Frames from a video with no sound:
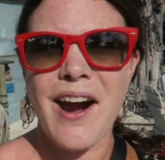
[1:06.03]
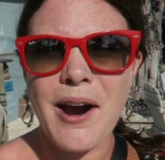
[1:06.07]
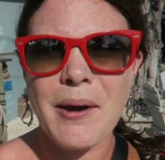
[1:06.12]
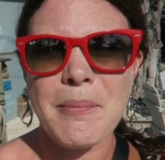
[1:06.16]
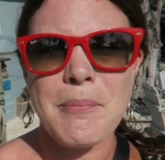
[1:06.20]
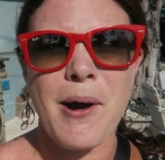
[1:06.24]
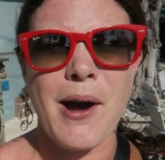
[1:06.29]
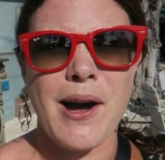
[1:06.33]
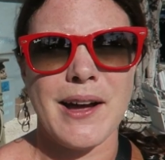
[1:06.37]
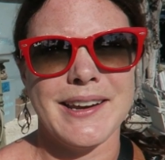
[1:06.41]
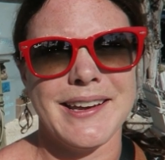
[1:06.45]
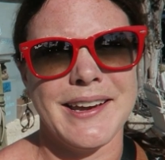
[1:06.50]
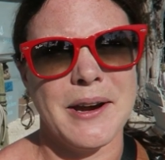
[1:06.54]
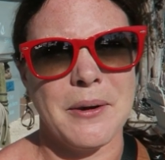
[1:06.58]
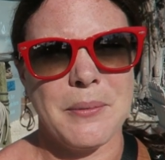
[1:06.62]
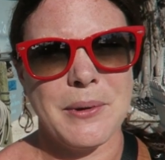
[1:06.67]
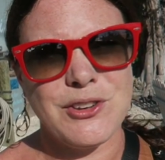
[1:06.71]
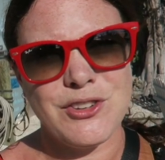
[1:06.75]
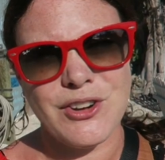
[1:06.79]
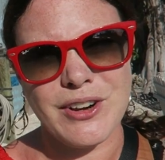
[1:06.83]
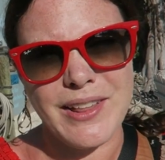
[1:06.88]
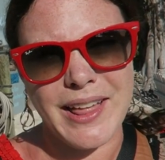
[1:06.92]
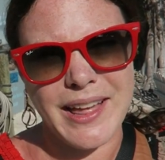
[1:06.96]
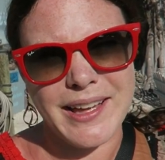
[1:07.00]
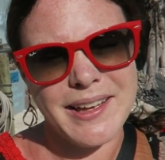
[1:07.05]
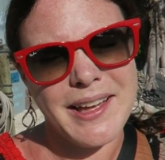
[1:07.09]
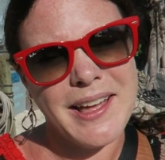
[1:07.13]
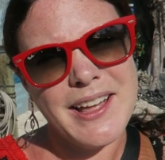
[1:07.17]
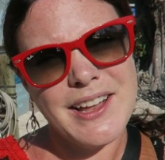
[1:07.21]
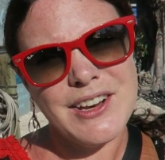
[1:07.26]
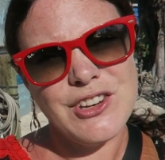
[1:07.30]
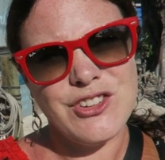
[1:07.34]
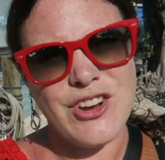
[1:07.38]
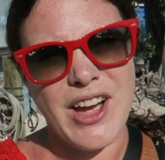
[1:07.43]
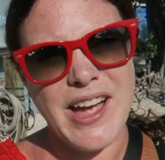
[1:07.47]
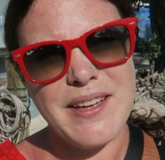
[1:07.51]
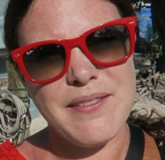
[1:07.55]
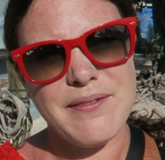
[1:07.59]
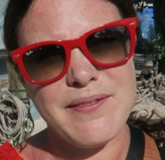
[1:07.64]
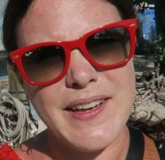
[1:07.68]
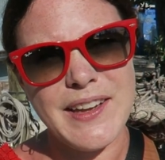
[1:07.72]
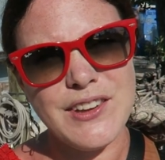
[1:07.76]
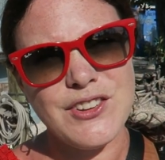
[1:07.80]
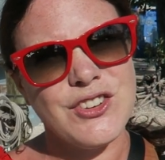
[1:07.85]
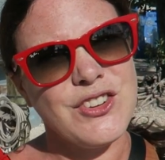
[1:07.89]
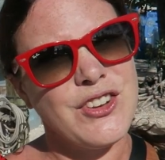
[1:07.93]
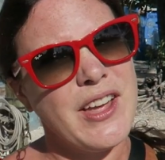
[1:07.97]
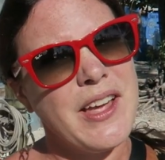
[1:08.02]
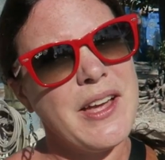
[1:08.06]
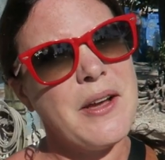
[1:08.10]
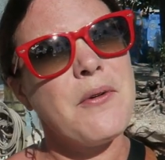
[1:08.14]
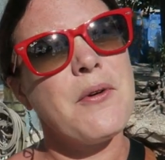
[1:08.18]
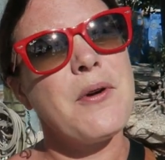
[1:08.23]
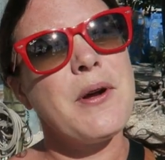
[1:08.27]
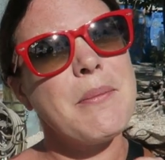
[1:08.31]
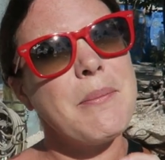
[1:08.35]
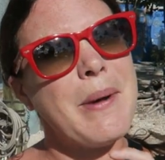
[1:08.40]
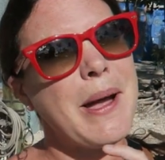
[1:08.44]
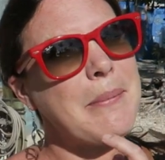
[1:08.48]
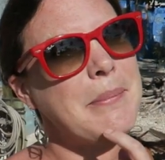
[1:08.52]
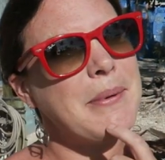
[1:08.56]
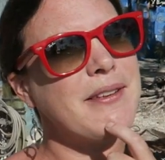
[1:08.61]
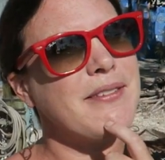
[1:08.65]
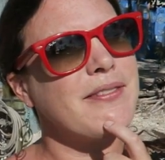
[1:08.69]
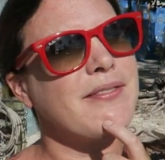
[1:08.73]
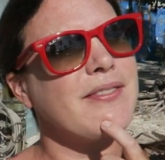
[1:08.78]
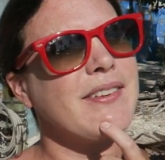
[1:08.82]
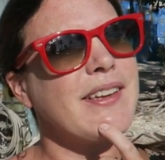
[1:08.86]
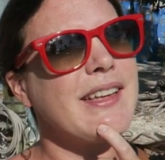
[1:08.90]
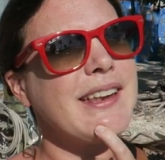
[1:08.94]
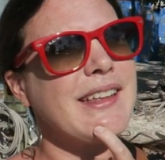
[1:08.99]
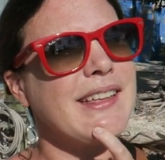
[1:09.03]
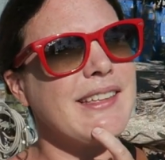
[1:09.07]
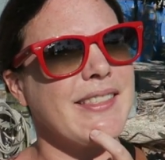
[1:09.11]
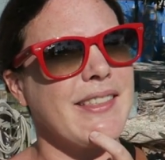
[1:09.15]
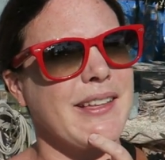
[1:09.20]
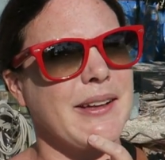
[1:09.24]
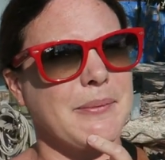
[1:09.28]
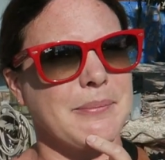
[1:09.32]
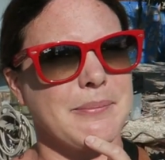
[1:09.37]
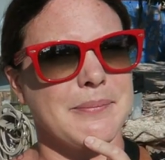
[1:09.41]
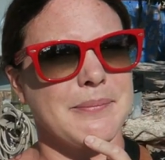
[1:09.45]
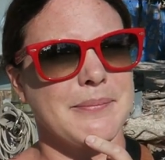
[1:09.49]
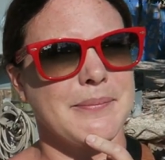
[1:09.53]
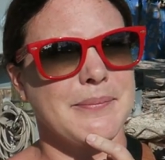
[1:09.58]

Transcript: tarpon here, which are like giant fish. Ooh. You might be feeding them.